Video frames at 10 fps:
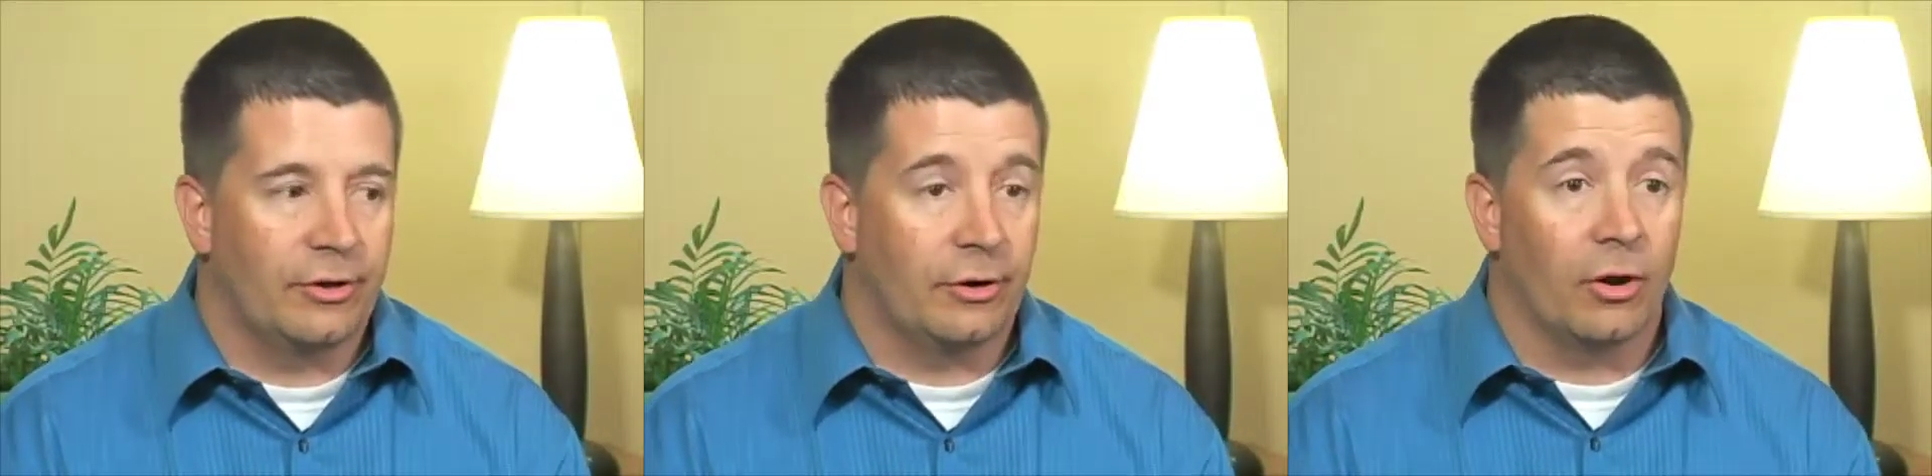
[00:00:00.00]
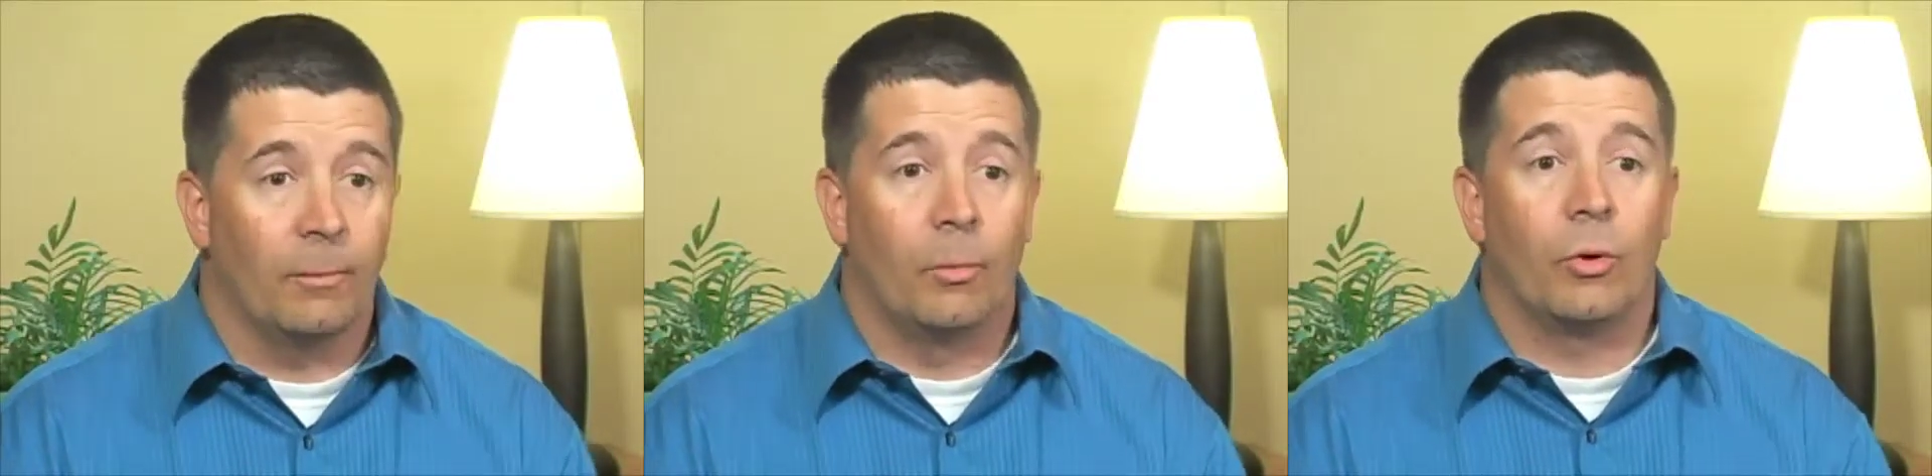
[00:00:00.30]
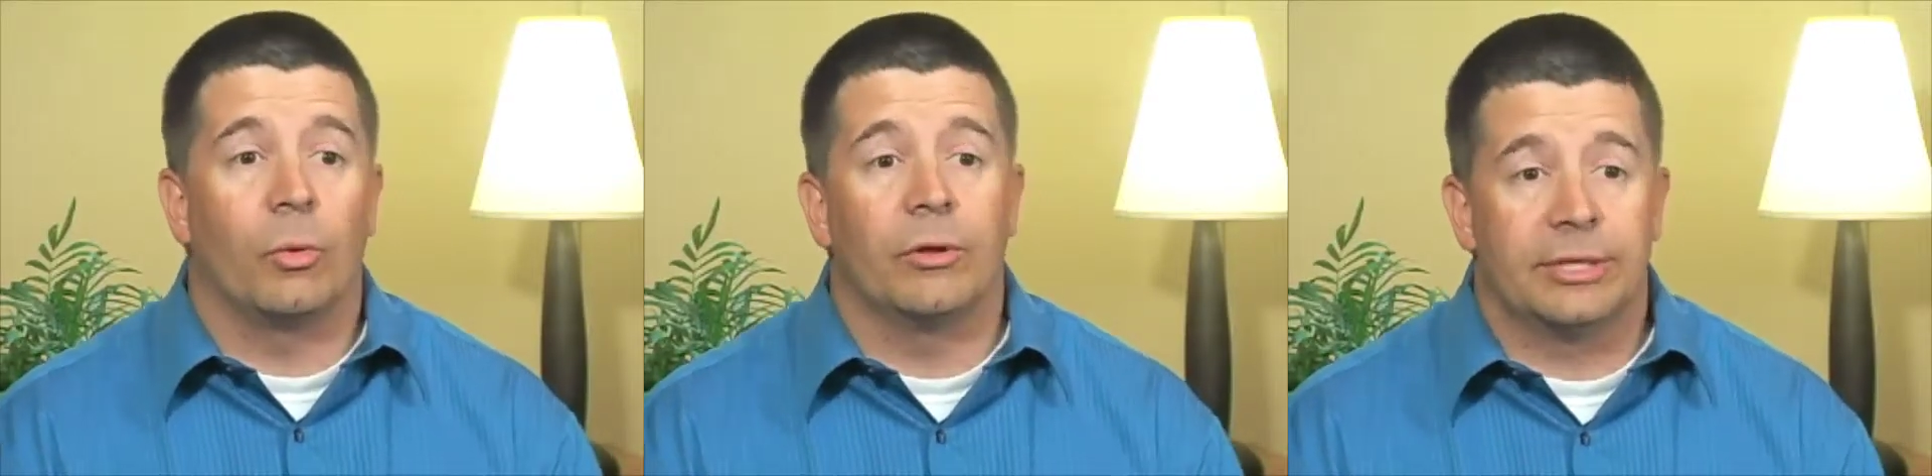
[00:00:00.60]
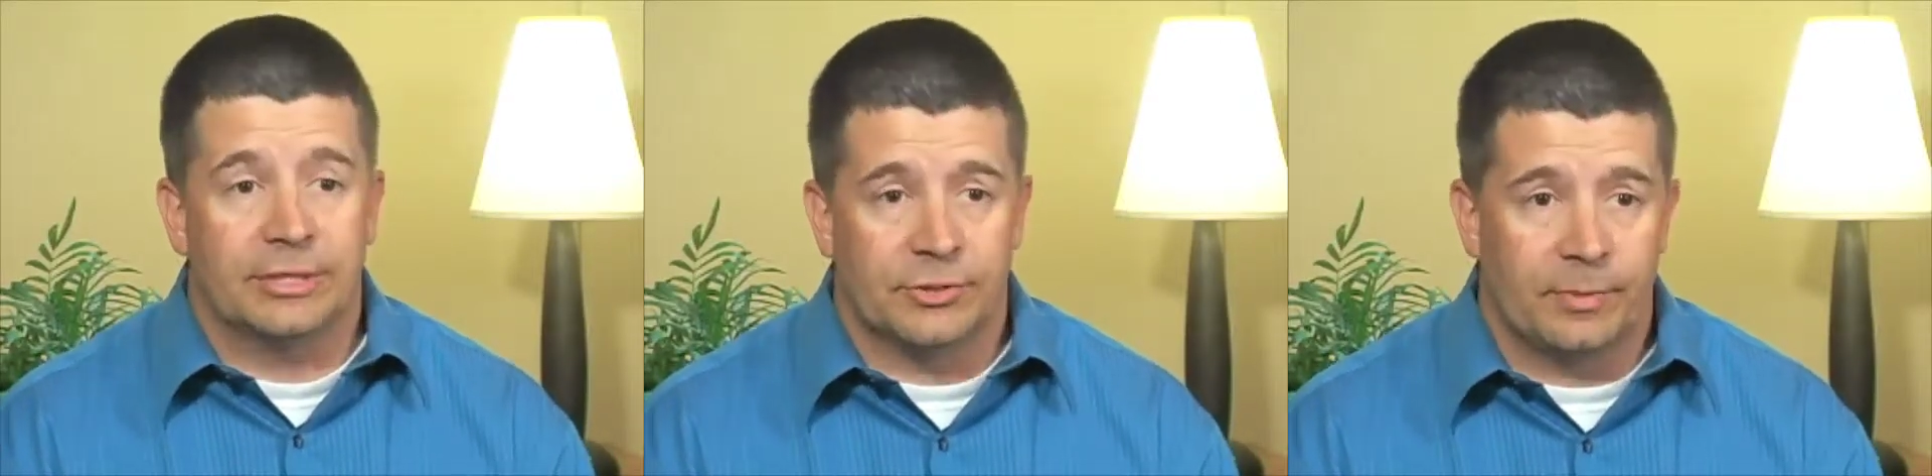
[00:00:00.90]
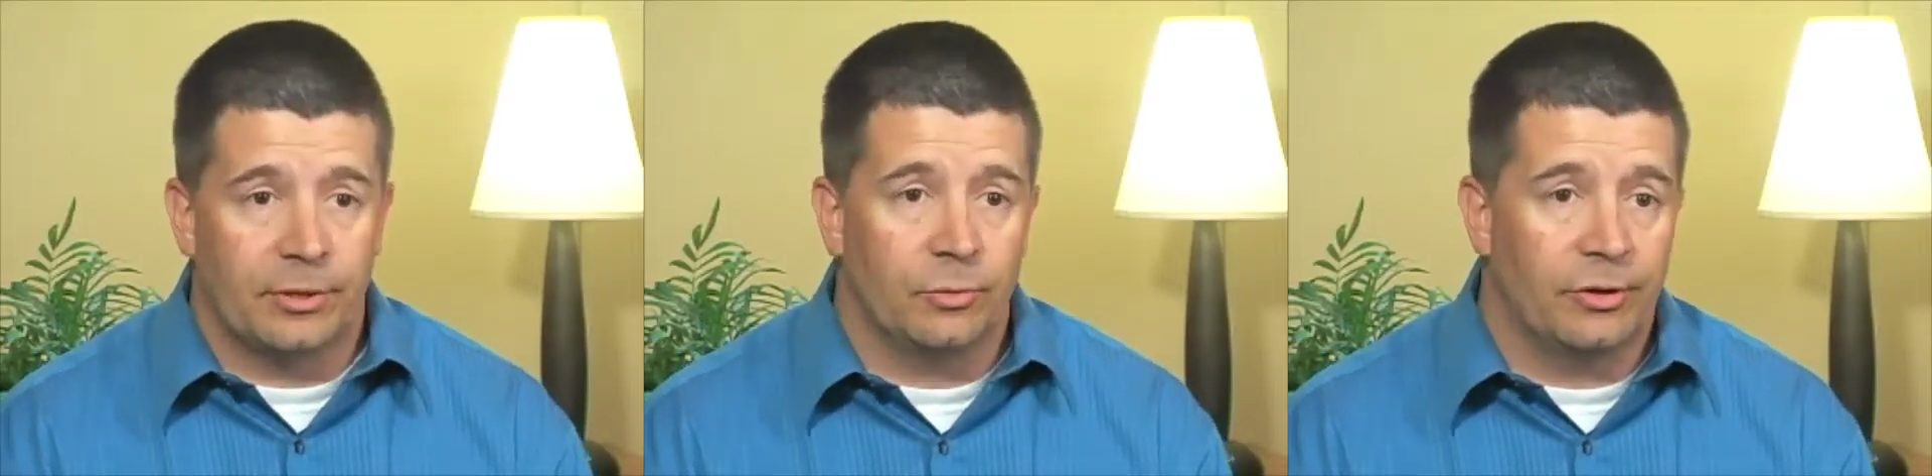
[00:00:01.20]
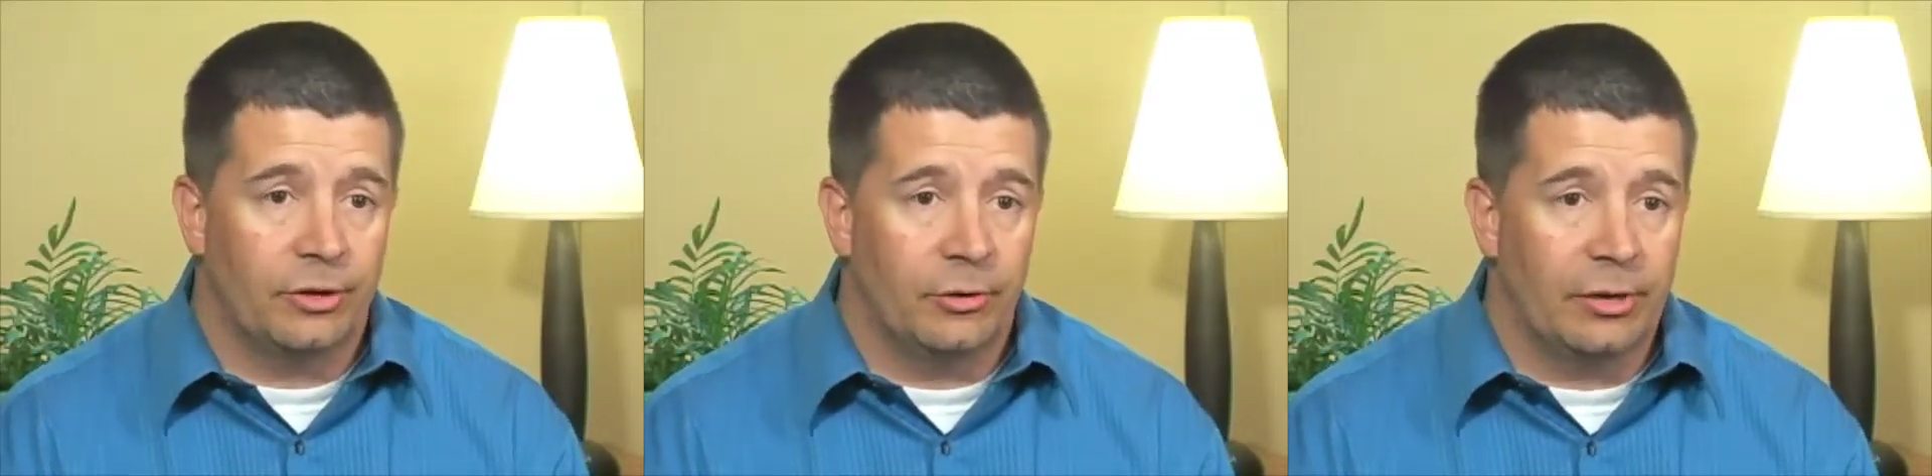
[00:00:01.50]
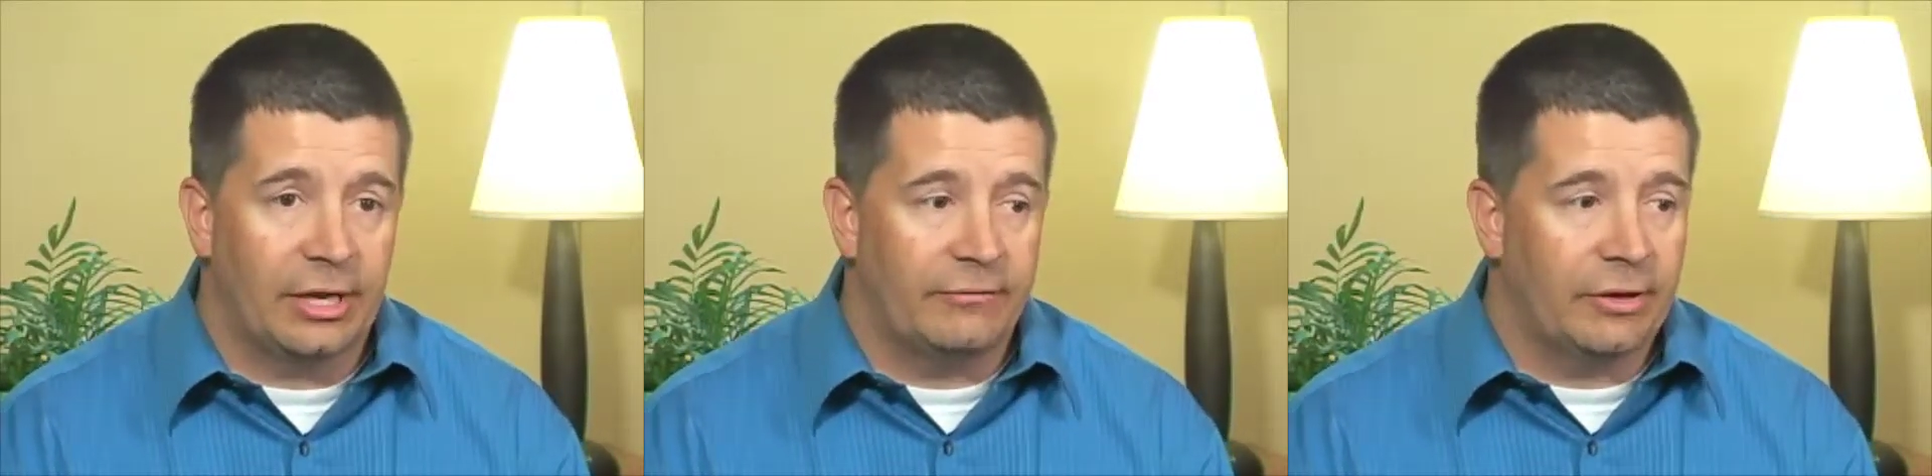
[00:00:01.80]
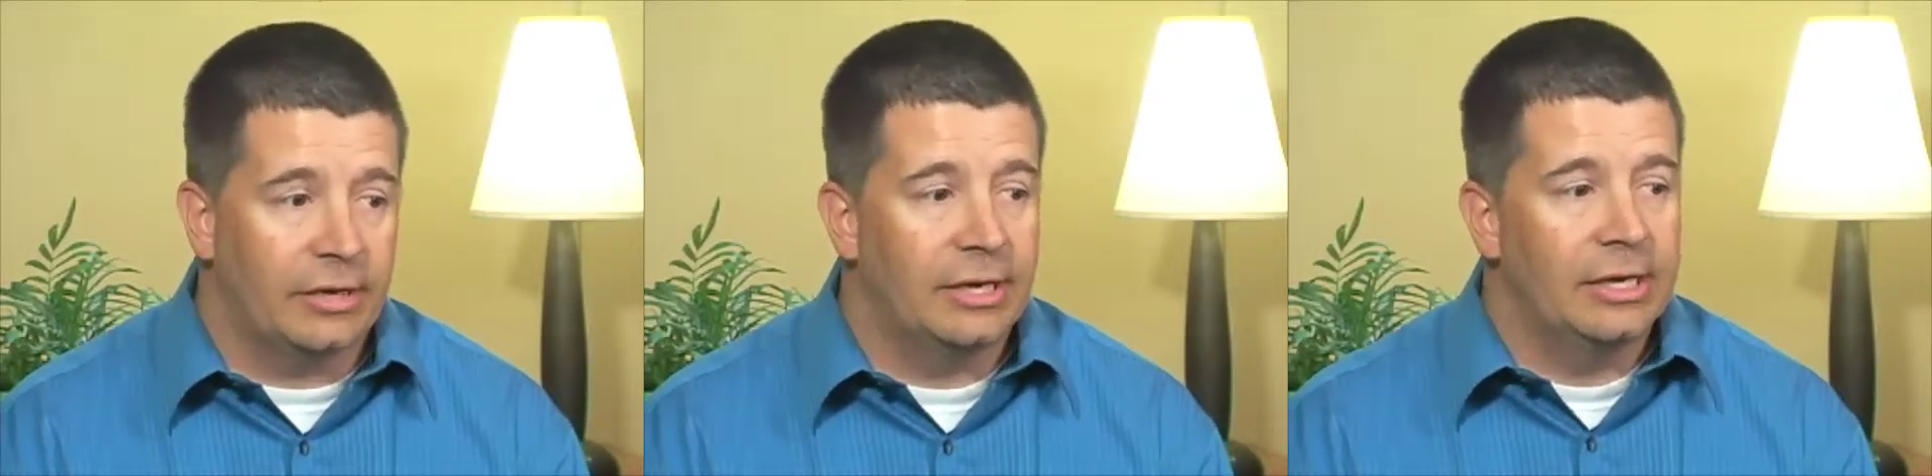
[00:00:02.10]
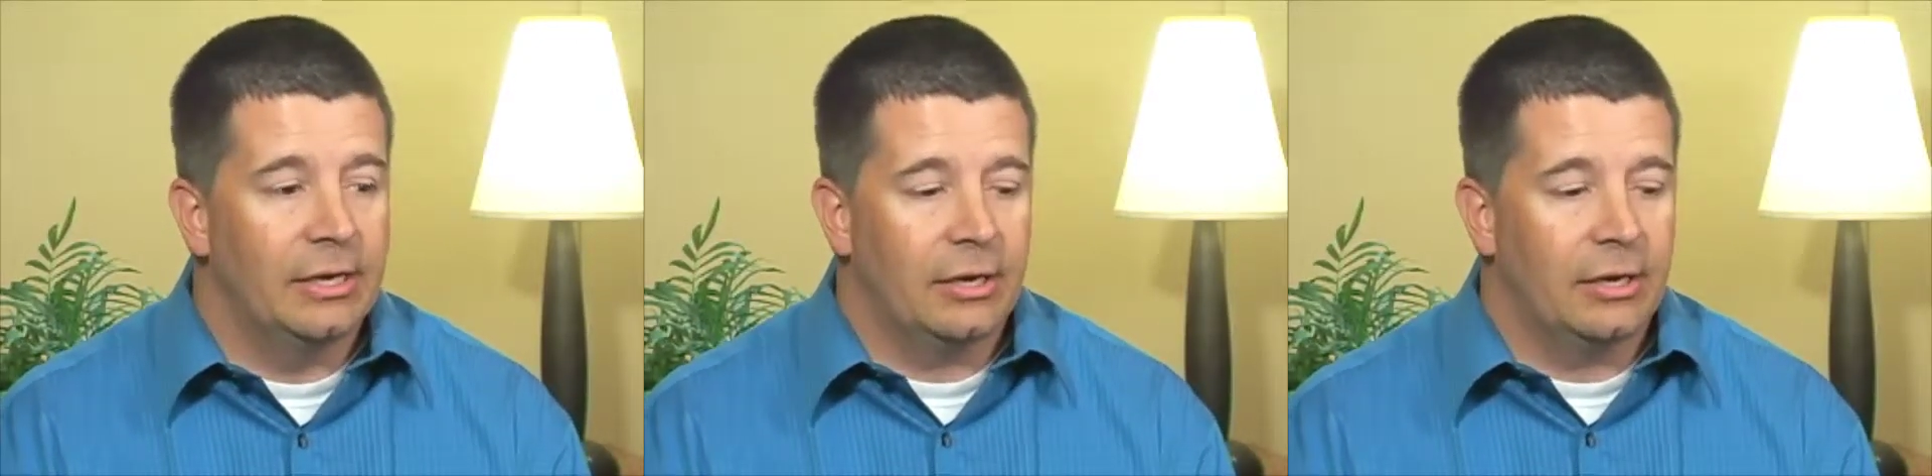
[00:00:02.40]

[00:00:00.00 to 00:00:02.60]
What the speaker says: They're more willing to spend with you even